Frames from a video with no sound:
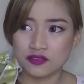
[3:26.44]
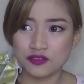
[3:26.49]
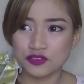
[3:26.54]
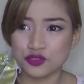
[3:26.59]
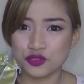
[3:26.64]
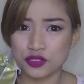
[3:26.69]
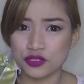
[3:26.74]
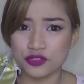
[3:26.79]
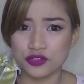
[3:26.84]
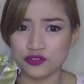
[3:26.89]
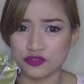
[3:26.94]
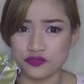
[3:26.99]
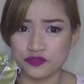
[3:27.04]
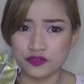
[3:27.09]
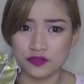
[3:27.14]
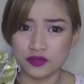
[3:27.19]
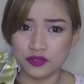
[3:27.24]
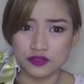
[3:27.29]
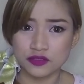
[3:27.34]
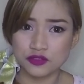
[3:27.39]
sort of
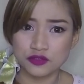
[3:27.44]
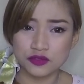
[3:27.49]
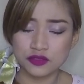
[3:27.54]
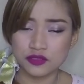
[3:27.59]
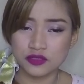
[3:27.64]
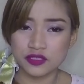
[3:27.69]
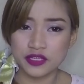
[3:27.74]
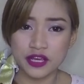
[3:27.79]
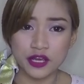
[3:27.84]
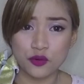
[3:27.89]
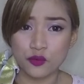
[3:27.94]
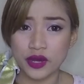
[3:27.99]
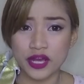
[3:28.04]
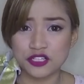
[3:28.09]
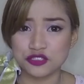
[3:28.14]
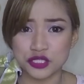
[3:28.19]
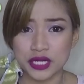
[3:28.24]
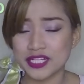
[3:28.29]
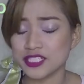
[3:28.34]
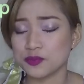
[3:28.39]
DIY
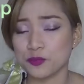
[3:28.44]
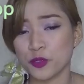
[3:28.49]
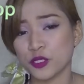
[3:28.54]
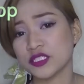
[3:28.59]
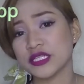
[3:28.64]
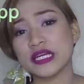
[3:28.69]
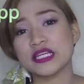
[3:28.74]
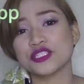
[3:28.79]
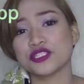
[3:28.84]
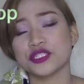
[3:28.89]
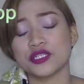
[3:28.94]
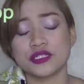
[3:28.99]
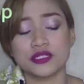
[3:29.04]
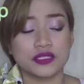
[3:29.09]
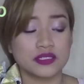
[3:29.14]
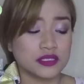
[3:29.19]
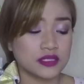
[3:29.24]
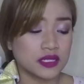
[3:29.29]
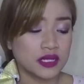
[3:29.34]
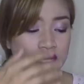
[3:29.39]

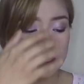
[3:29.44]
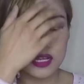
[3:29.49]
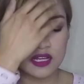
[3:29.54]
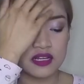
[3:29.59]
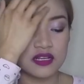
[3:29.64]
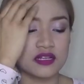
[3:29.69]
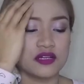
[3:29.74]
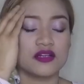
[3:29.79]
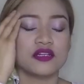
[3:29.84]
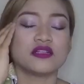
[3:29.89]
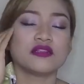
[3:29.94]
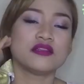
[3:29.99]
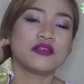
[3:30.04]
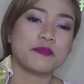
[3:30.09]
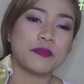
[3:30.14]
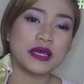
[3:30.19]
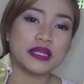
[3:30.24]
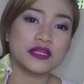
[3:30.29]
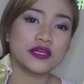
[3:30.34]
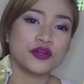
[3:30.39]
transportation,
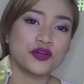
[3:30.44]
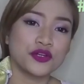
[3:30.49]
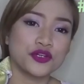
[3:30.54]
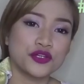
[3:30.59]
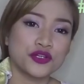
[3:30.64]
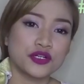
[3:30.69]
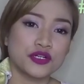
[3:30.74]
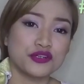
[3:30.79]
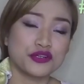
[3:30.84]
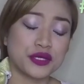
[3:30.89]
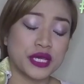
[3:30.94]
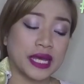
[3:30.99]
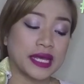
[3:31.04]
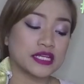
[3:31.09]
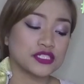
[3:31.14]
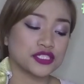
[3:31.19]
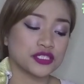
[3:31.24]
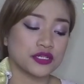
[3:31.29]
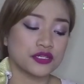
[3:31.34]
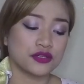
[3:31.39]
depending on your
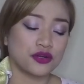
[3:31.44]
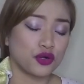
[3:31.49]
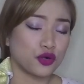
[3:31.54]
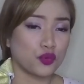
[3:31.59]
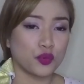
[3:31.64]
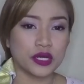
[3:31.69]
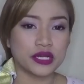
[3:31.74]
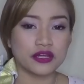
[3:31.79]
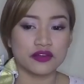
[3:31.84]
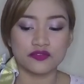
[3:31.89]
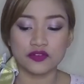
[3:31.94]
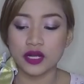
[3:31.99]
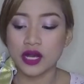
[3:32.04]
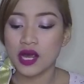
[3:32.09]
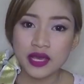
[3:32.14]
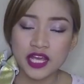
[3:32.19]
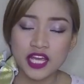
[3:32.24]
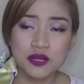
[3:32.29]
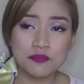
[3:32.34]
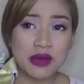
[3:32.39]
location or whatever.
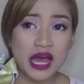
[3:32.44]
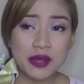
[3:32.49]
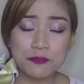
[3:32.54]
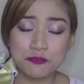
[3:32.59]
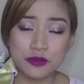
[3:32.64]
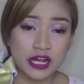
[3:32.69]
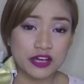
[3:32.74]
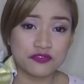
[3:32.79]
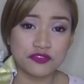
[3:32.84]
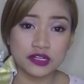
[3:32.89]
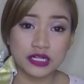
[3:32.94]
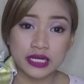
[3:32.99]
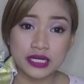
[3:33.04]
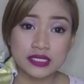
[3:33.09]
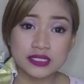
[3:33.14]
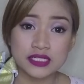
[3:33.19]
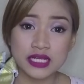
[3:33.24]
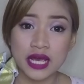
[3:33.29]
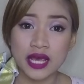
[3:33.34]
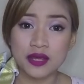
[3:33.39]
In my
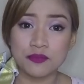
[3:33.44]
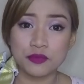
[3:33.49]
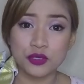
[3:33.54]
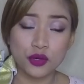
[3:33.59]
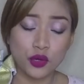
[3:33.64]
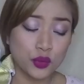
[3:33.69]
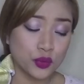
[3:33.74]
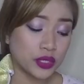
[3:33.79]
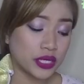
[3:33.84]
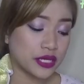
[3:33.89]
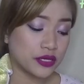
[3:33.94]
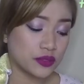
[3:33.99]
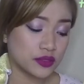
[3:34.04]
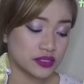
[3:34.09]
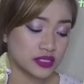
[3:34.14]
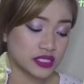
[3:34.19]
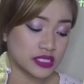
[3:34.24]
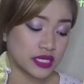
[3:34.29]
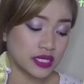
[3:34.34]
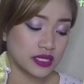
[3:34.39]
preference, I'm only
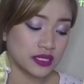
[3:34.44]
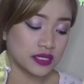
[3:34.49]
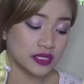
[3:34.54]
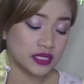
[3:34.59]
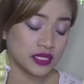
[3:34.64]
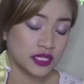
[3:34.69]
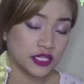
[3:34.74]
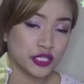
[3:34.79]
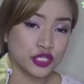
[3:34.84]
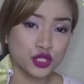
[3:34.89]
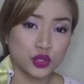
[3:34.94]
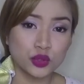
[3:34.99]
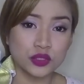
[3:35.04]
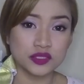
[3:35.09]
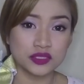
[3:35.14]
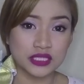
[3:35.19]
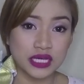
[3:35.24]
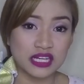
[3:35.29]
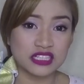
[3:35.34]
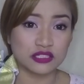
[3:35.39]
using
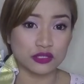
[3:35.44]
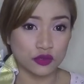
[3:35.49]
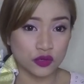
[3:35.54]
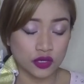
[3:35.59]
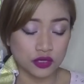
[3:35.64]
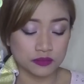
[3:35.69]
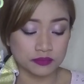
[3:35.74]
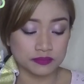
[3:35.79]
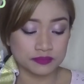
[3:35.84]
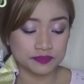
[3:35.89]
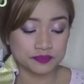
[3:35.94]
cloak.com,